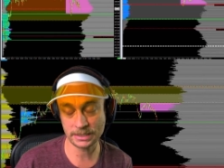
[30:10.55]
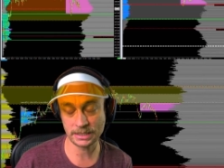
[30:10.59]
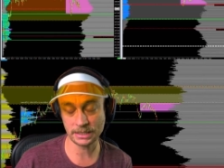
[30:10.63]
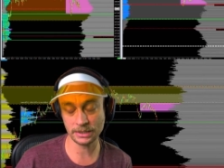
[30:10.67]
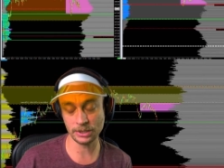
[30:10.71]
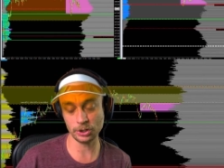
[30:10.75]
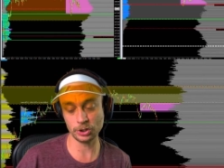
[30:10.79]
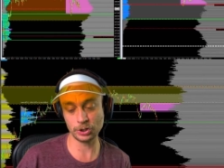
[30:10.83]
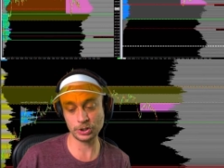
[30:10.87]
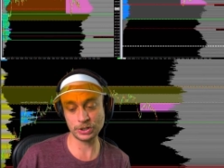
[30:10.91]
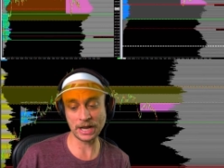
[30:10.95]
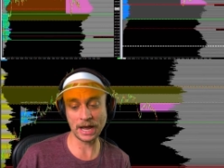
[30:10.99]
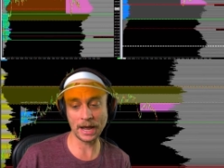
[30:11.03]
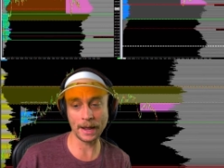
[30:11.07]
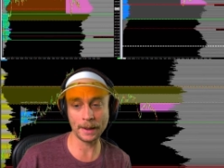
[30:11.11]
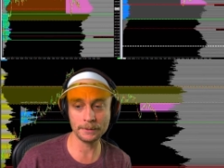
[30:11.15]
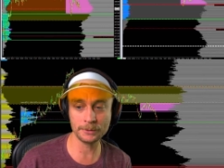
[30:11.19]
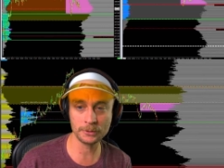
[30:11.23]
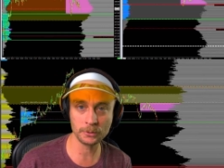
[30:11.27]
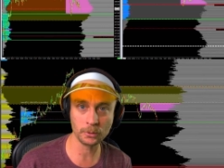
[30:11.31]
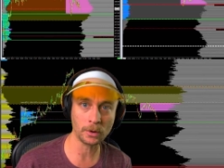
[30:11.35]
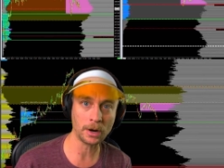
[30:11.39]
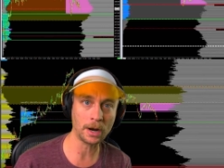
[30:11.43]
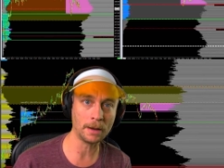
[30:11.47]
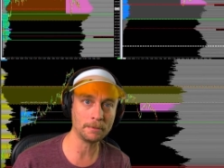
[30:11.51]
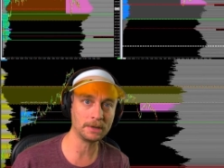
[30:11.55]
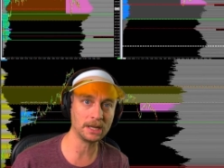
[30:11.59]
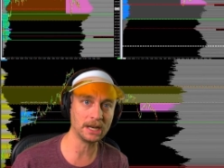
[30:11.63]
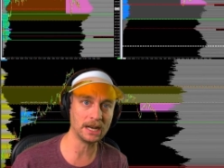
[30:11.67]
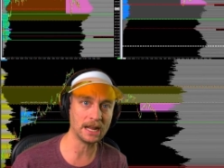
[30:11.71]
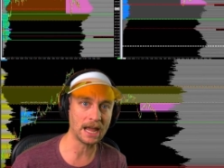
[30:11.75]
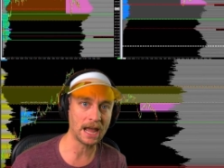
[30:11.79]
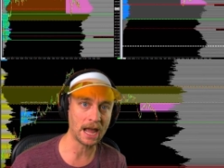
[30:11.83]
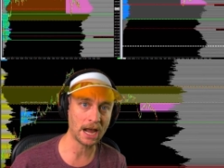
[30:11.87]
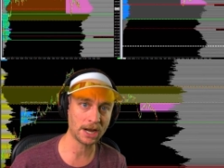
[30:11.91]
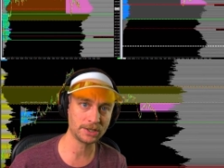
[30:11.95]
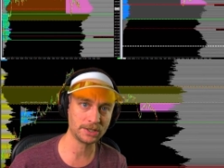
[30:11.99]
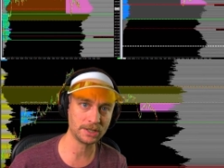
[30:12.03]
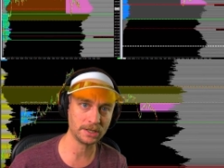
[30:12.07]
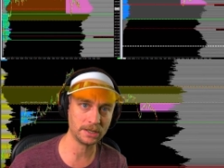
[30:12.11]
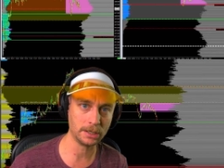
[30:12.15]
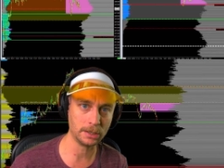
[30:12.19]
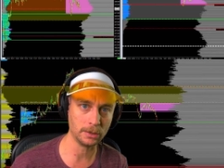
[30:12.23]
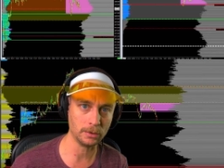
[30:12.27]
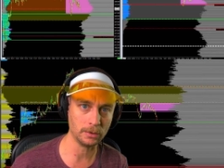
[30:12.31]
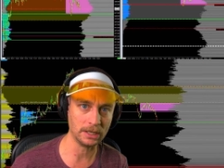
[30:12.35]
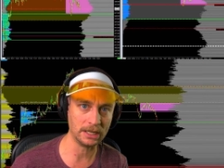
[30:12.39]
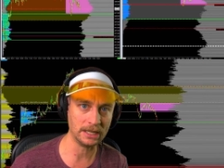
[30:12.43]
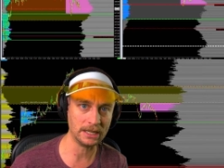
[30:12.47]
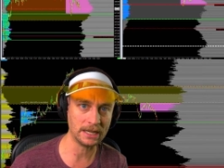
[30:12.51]
And there's times where I'm going to
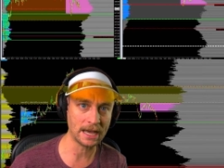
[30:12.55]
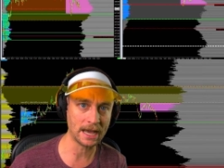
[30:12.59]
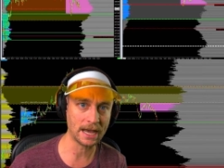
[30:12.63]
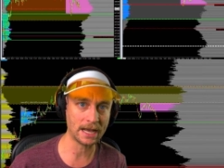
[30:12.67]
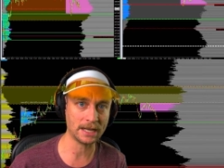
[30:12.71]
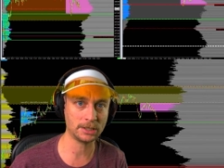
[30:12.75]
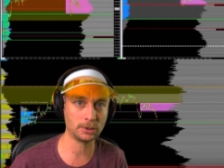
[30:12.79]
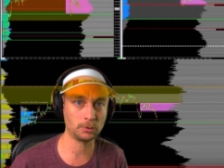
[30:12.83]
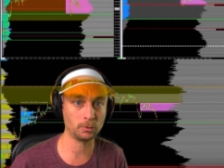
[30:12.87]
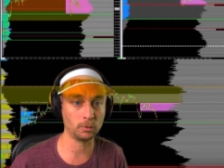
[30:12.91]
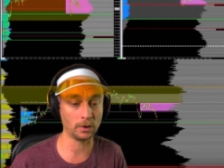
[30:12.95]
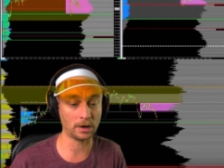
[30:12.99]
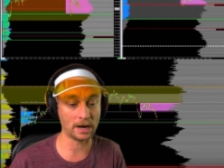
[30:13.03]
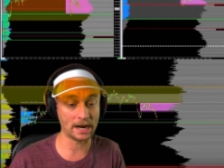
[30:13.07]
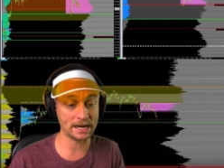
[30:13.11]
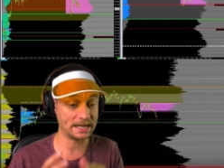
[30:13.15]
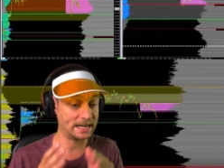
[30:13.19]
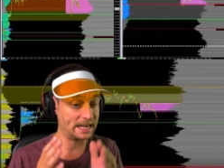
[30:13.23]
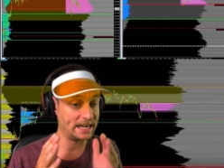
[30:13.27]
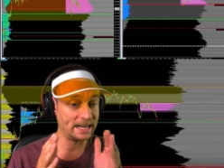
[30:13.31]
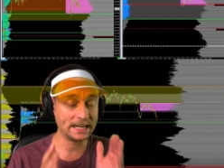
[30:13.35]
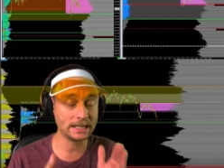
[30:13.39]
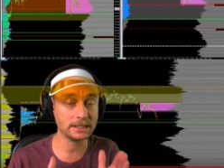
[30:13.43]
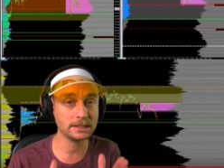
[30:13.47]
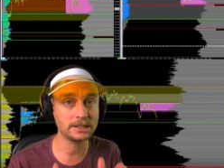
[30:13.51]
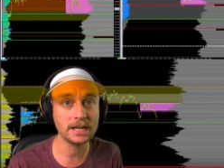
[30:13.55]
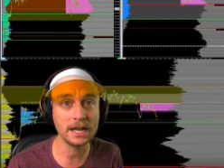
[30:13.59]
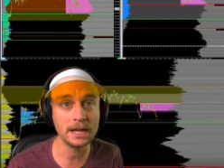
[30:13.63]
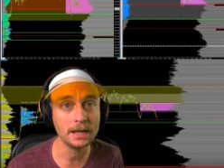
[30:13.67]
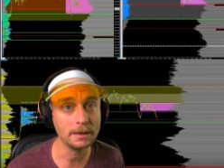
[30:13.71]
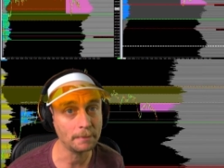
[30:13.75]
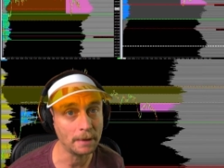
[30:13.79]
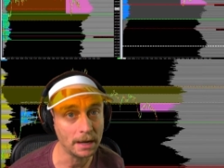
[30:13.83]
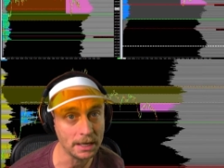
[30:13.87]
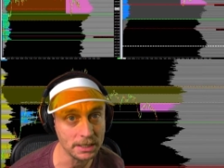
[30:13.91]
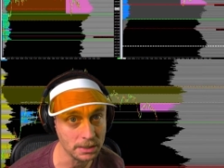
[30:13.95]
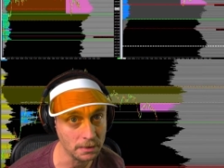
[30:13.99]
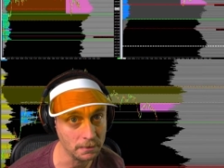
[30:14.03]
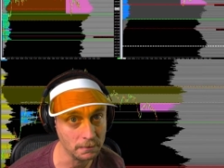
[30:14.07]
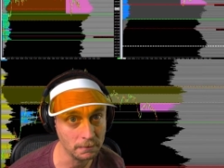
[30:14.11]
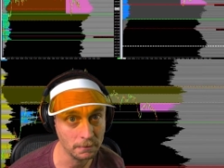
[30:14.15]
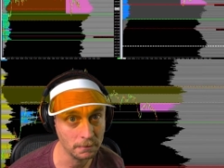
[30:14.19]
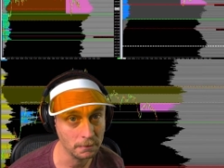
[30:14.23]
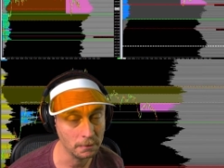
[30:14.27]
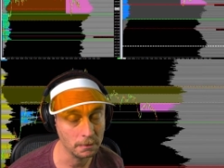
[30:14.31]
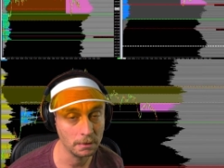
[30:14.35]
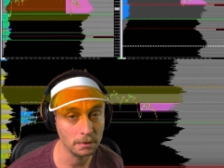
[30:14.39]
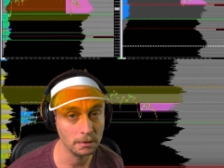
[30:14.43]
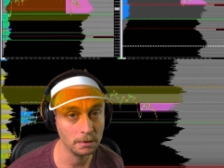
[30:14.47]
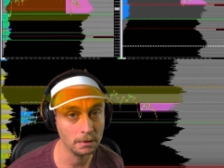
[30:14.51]
execute ES where I can't take my
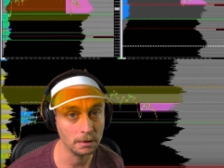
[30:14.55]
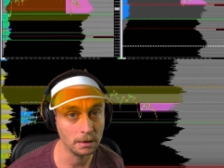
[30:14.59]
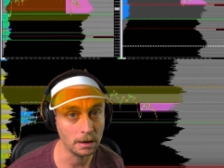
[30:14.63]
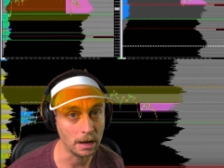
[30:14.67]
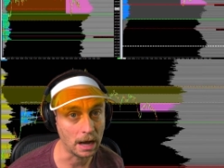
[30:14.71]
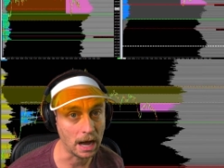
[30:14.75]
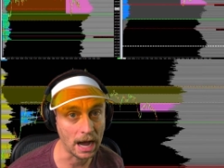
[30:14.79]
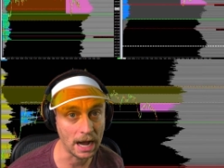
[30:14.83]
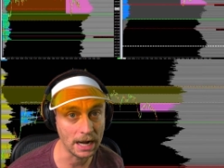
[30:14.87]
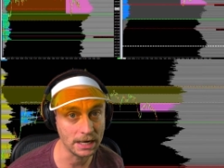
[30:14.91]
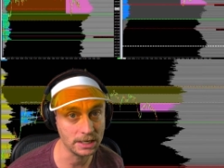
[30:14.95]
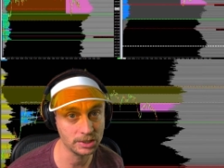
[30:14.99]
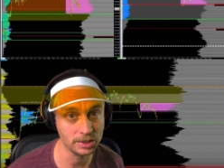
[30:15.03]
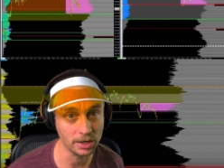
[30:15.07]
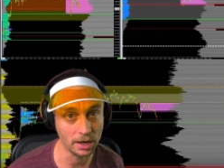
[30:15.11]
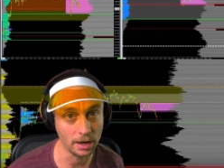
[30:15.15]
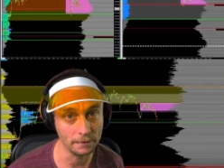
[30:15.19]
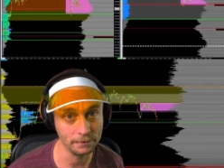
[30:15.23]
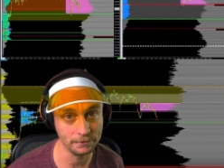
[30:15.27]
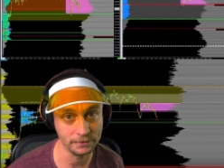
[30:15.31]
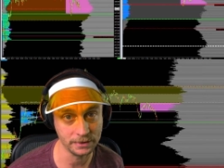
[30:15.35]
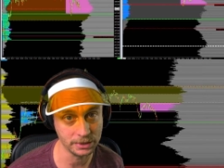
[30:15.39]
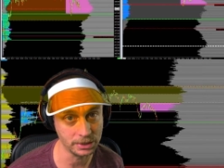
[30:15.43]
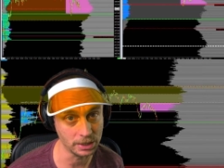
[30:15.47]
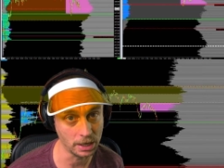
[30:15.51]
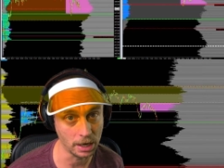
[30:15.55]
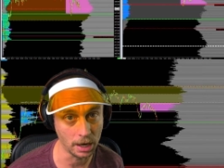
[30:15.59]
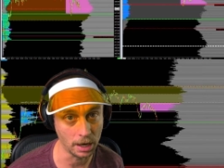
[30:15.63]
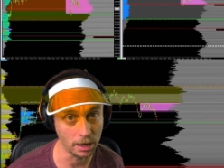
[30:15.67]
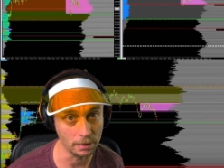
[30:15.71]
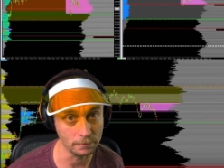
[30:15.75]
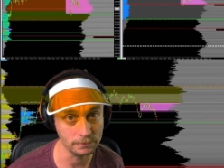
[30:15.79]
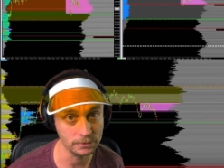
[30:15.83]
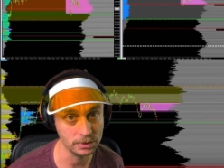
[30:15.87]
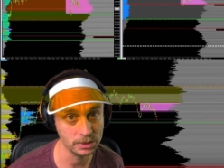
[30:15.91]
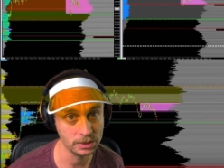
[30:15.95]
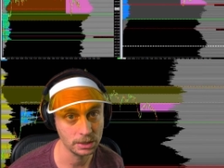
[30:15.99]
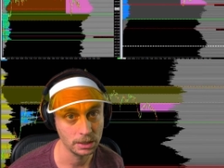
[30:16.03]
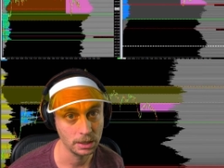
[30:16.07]
eyes off the DOMs.